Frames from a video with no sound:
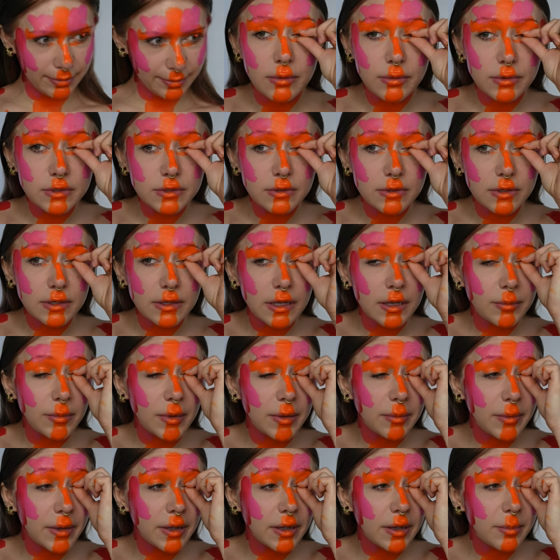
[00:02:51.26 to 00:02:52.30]
I was going to take
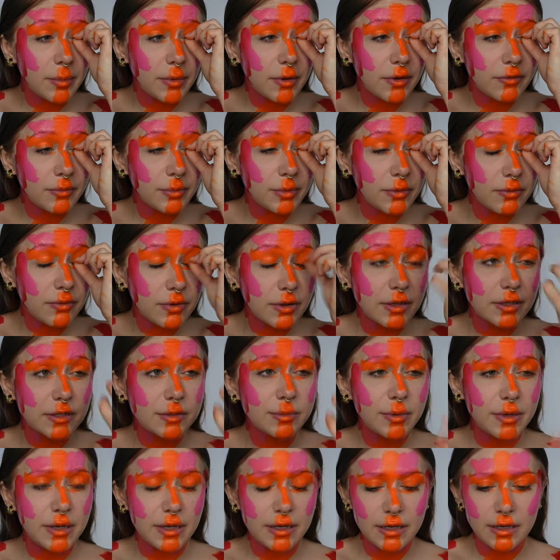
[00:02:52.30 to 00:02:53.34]
my makeup off before this,
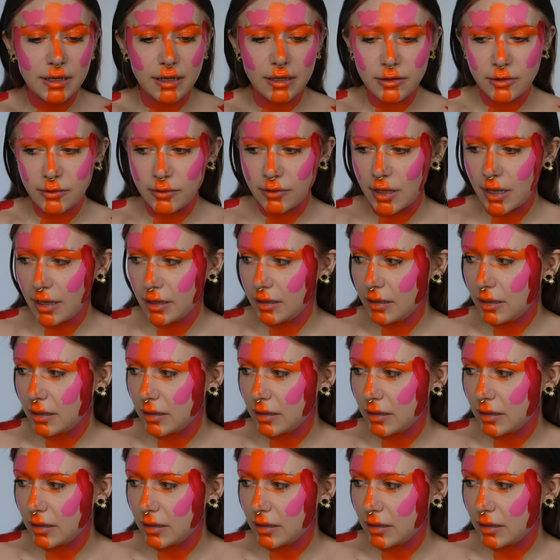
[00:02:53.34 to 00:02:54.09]
but I didn't do that.